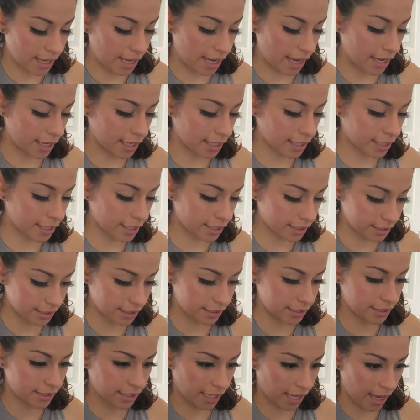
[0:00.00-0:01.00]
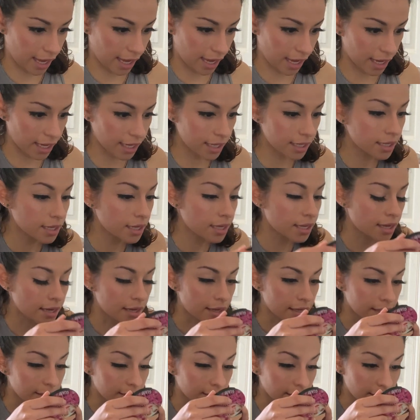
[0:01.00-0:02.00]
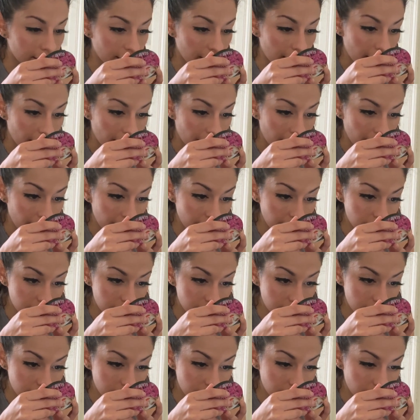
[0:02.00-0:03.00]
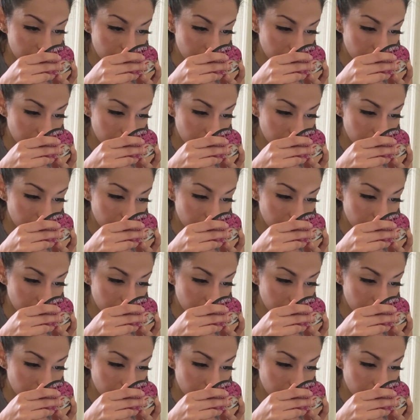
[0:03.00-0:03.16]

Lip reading: I can say that